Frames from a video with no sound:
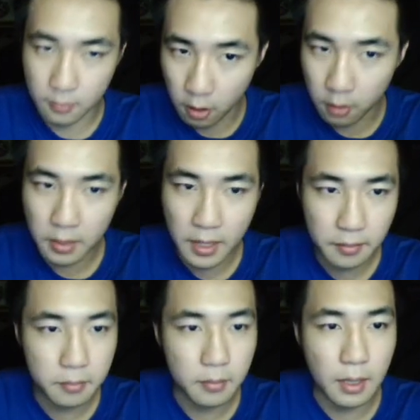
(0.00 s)
alright.
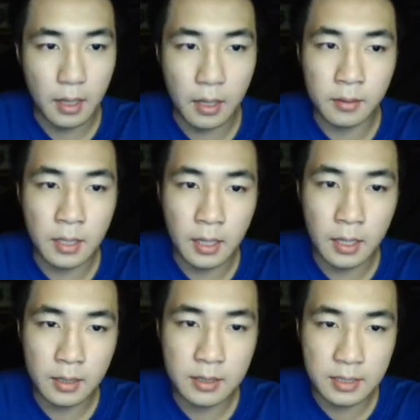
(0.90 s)
And
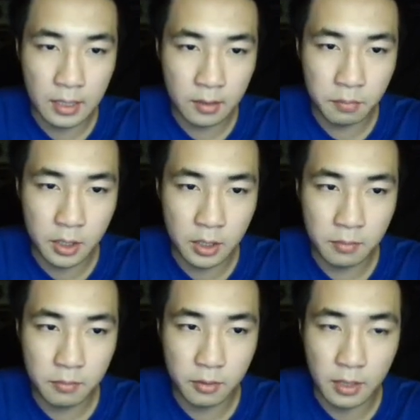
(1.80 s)
then Sunbeam,